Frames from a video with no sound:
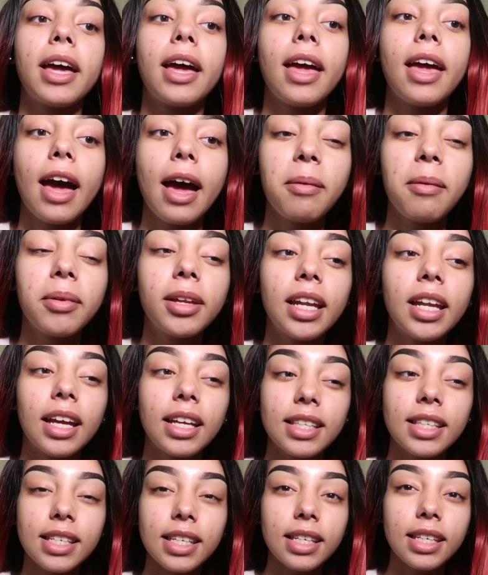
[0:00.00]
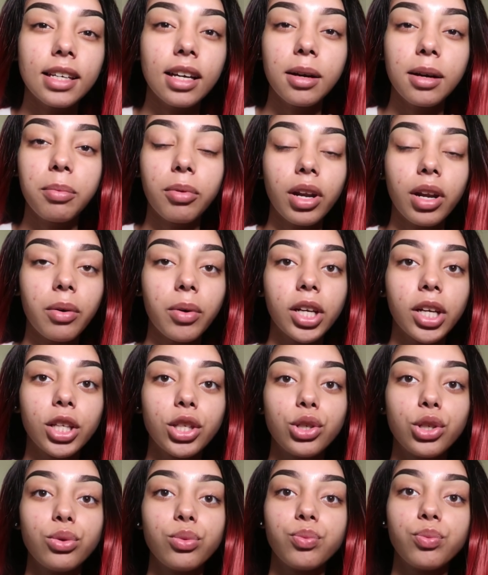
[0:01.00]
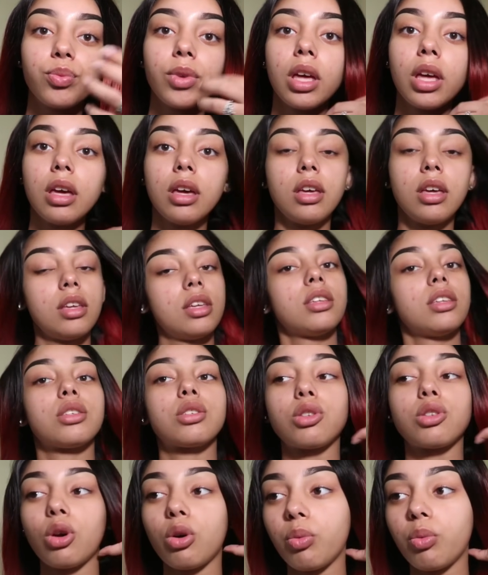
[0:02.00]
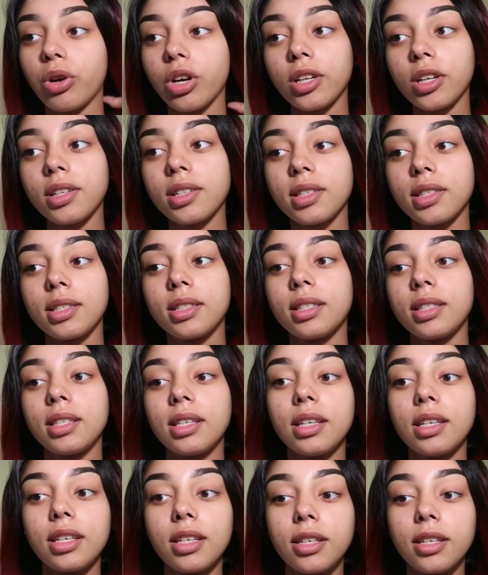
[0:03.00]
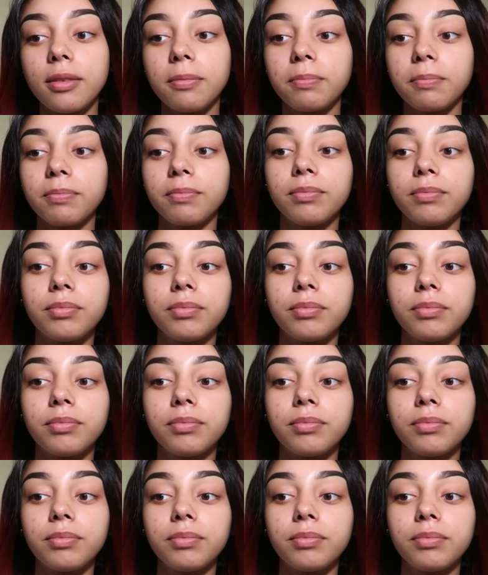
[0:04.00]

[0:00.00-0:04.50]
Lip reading: I have an idea of what I want to do, so we're gonna see